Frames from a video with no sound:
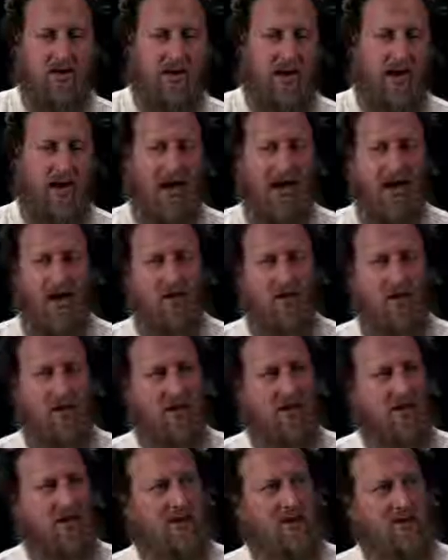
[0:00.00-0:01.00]
that how
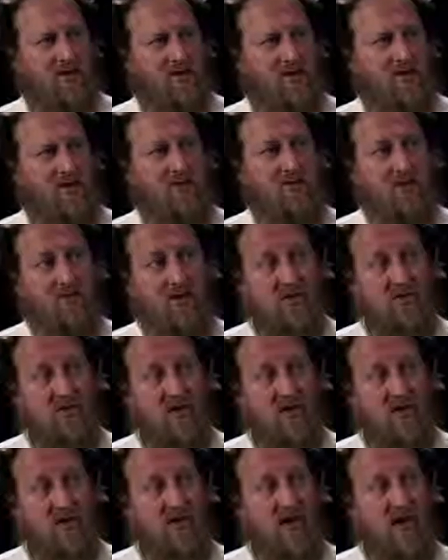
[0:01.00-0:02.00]
little it seemed to
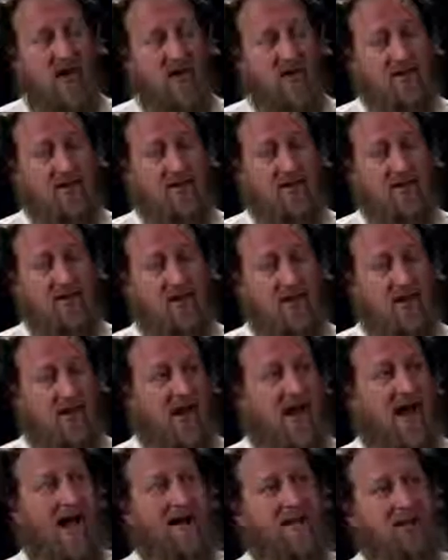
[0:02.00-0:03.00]
reflect the